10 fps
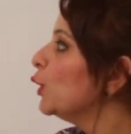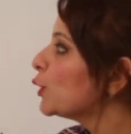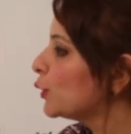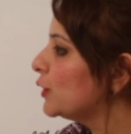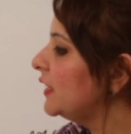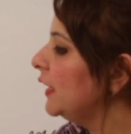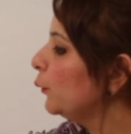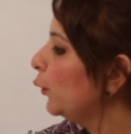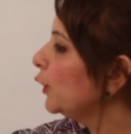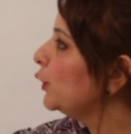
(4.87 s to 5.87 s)
So
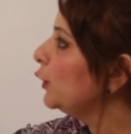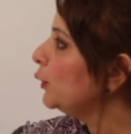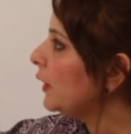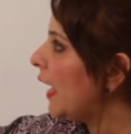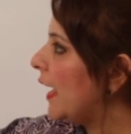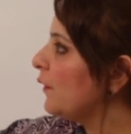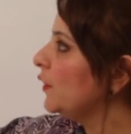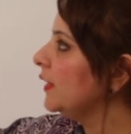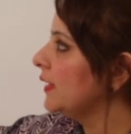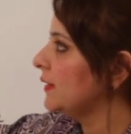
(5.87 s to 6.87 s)
see, what do you have
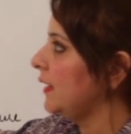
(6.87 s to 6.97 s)
in this